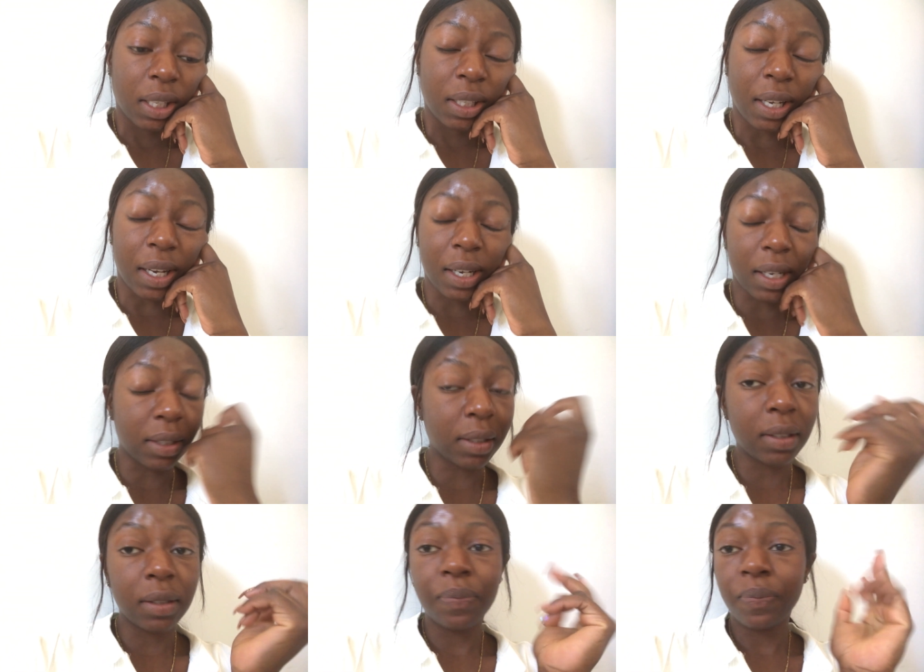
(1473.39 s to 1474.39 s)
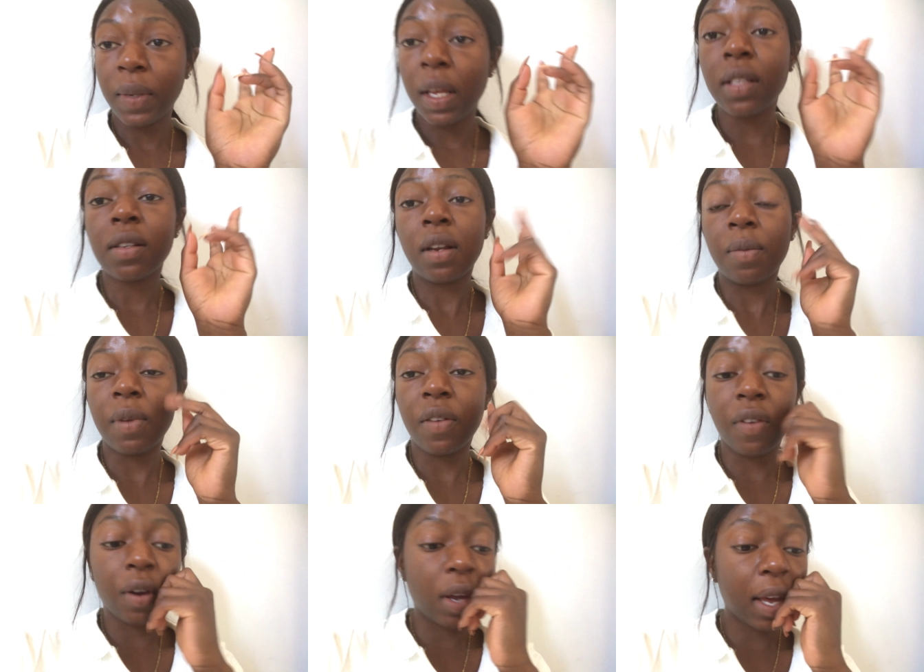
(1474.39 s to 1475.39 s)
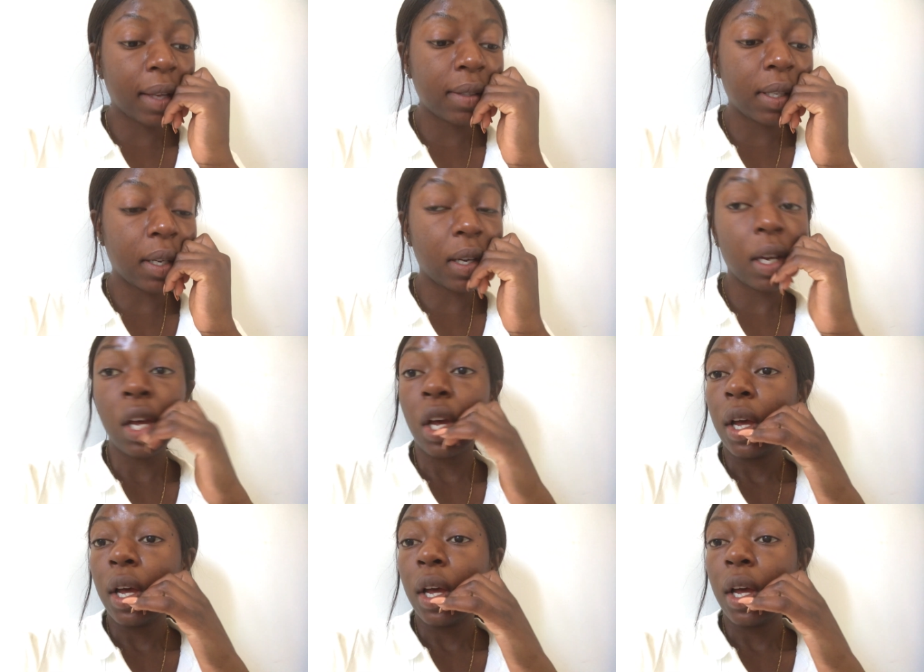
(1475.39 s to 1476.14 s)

yeah guys it's gonna be a very hectic